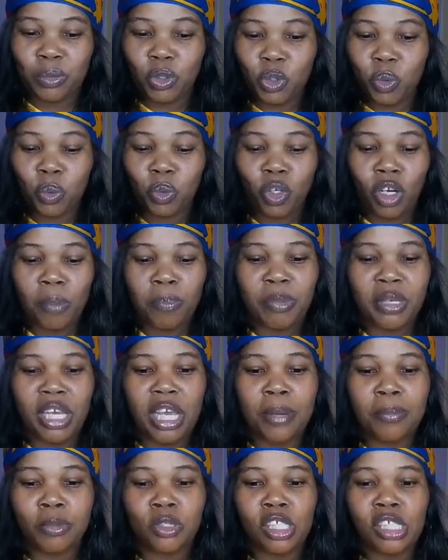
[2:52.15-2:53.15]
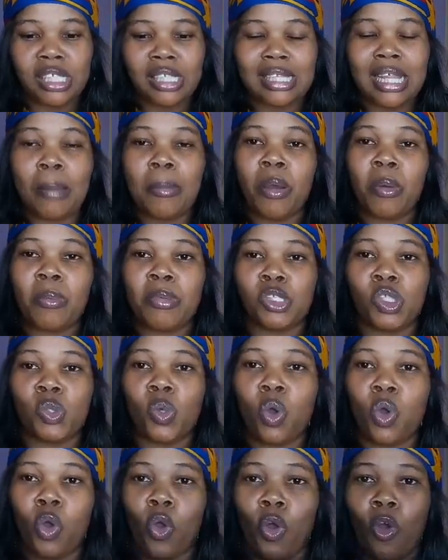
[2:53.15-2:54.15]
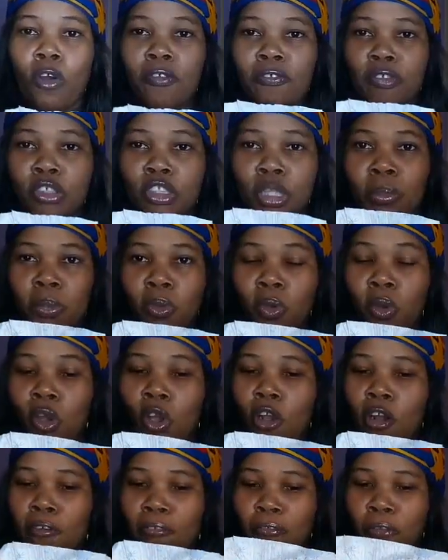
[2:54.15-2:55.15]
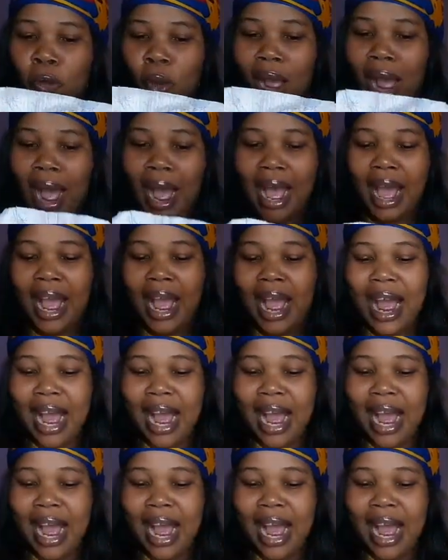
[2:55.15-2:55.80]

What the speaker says: she will not be able, this diaper will be so uncomfortable for her.